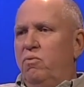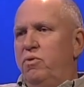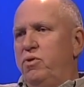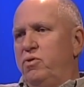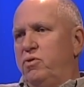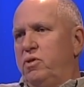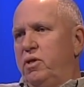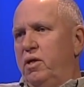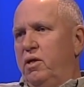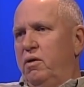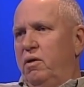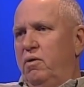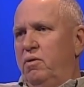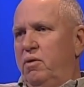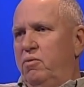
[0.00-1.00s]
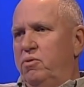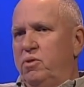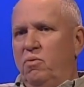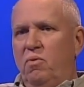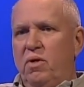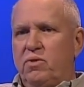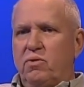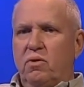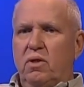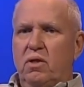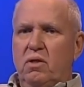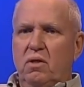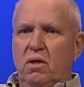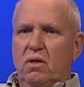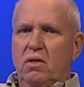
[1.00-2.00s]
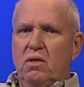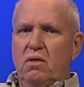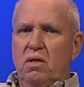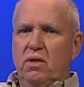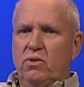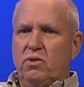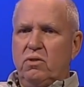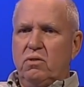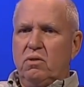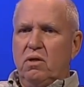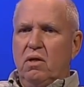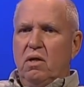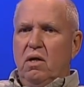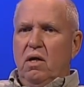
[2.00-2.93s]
You know, we used to get a, there was a Western Kentucky edition,